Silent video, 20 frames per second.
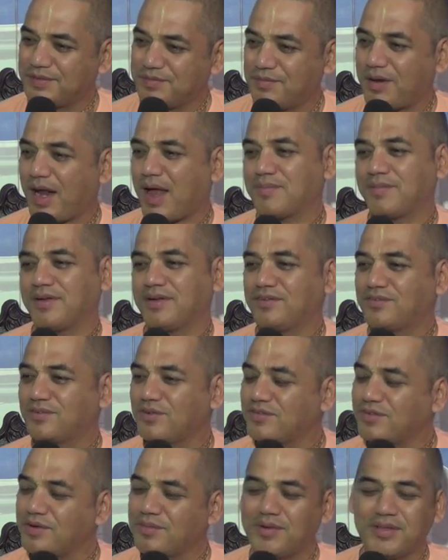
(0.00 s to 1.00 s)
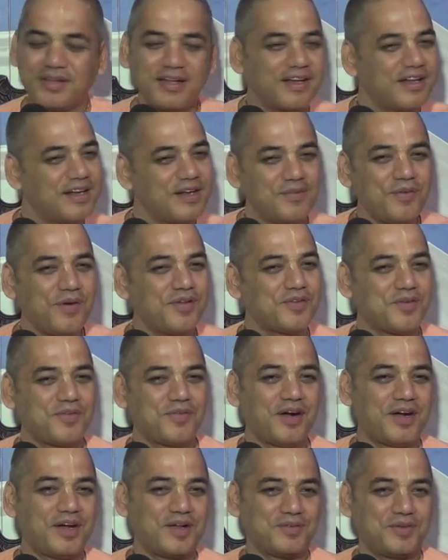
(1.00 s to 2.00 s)
Brahmin. So, Jamadagni was a
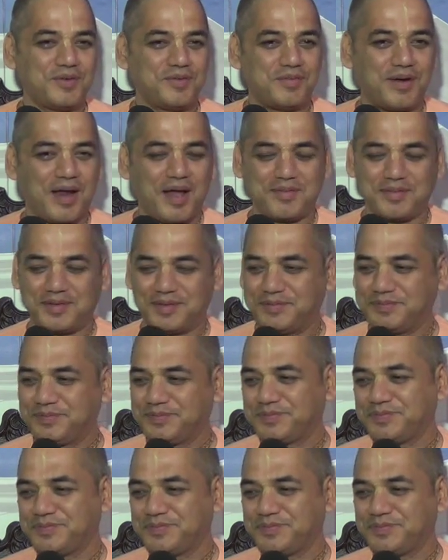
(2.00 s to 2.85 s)
wonderful Brahmin.